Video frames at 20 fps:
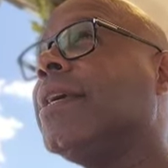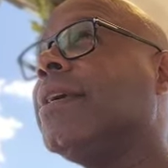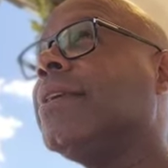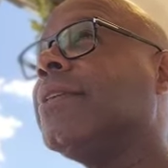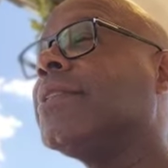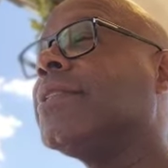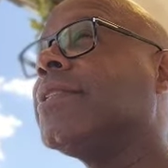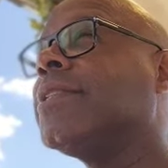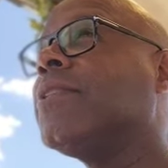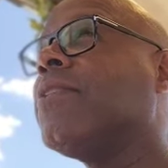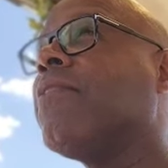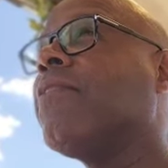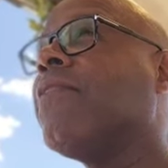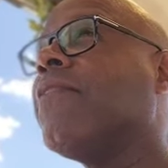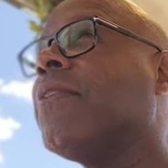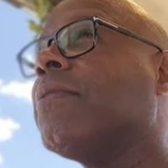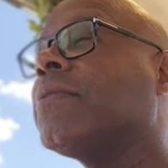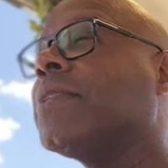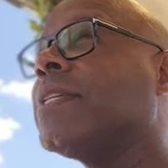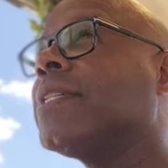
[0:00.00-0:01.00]
you still
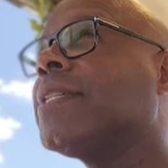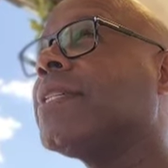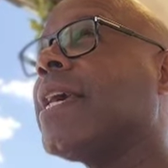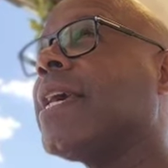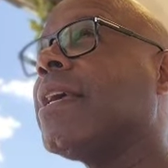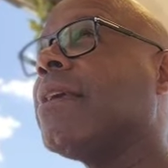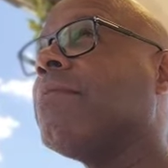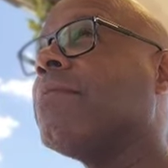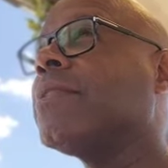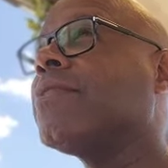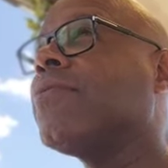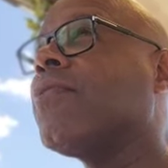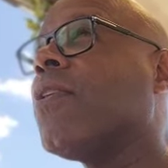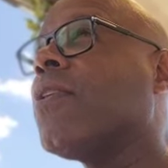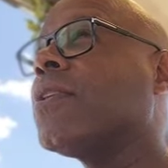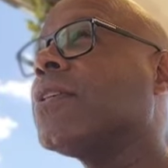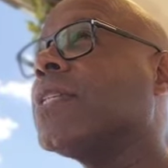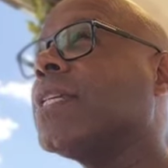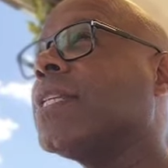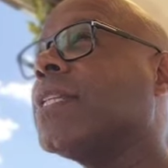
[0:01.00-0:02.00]
felt the same as
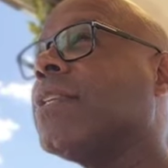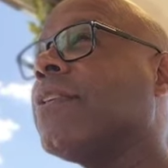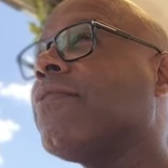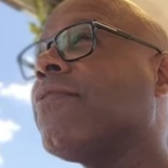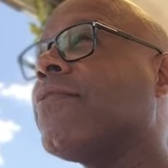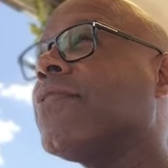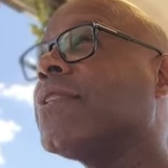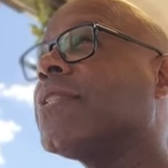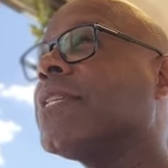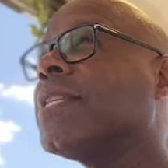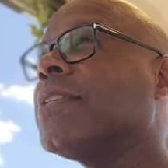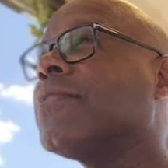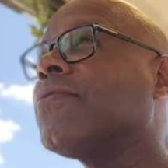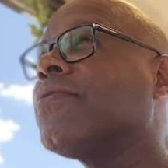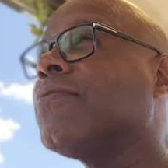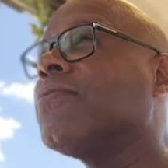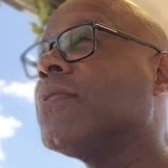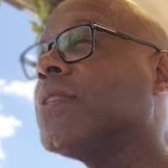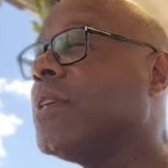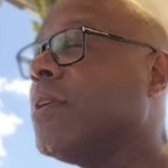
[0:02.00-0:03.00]
far as the difference in
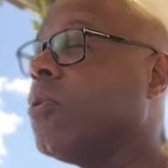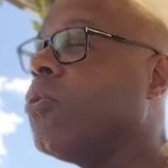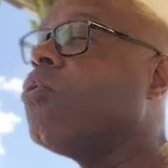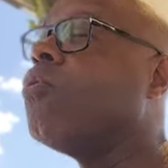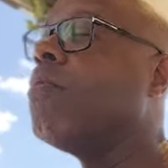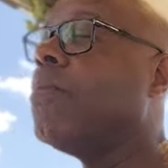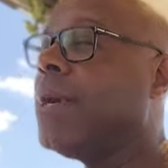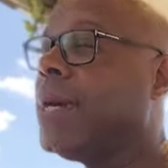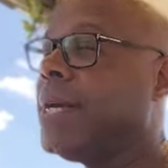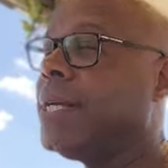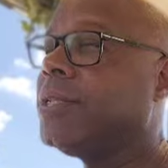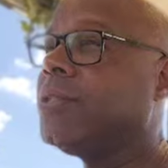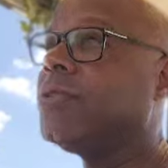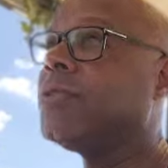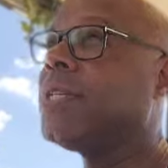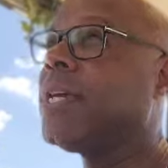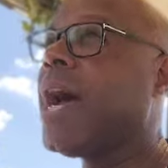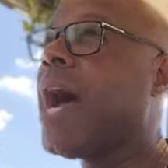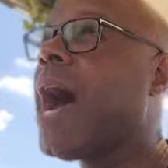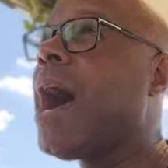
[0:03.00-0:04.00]
the ummah, as you
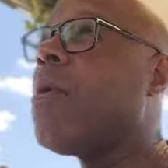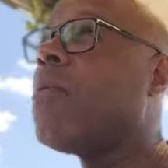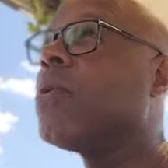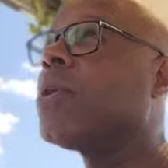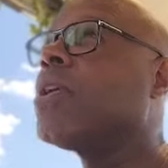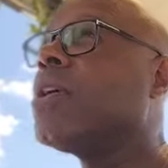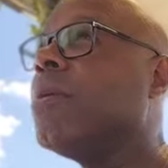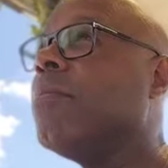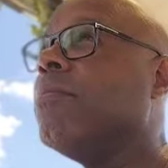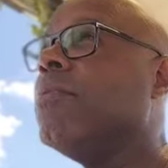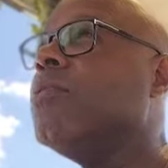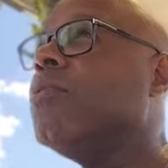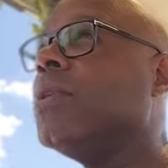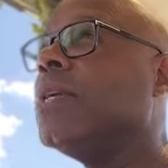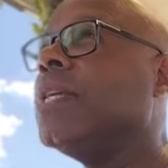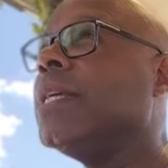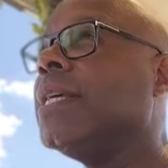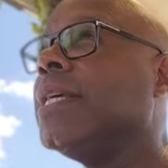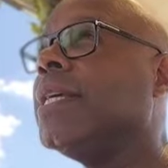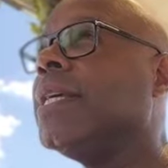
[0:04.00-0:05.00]
say, our
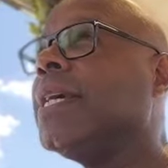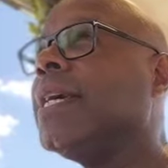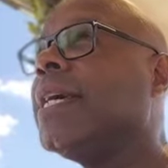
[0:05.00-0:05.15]
community,